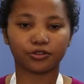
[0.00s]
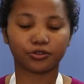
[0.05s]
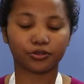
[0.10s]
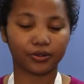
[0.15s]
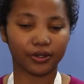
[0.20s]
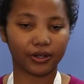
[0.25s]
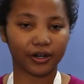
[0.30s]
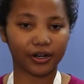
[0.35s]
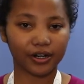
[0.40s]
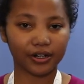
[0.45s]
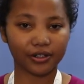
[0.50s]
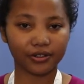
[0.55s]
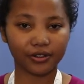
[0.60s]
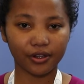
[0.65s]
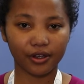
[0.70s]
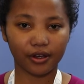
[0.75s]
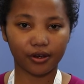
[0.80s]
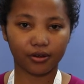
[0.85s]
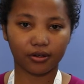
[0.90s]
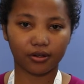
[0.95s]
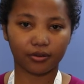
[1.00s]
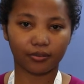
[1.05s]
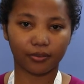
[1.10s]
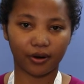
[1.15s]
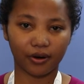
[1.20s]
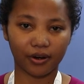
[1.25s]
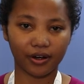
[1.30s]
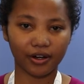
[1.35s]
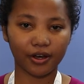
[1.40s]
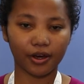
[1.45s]
to learn
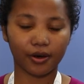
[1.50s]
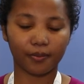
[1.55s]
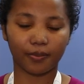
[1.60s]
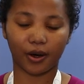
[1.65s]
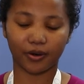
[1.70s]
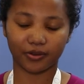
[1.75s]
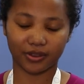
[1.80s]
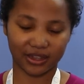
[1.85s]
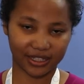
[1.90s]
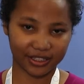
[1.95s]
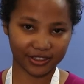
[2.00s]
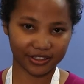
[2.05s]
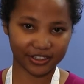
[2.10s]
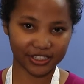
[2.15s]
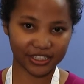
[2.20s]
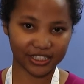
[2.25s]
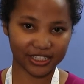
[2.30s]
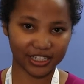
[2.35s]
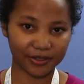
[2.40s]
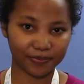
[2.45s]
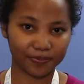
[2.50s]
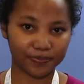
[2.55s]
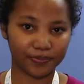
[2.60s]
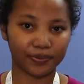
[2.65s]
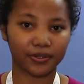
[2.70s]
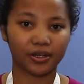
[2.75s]
more about leadership,